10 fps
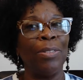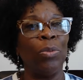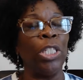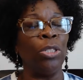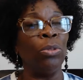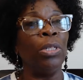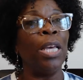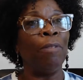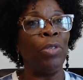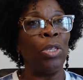We do
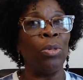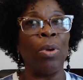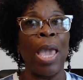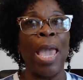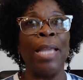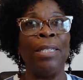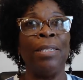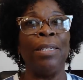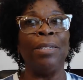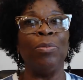love you,
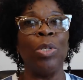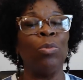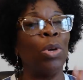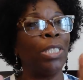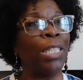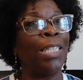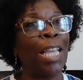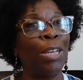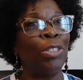and we want to tell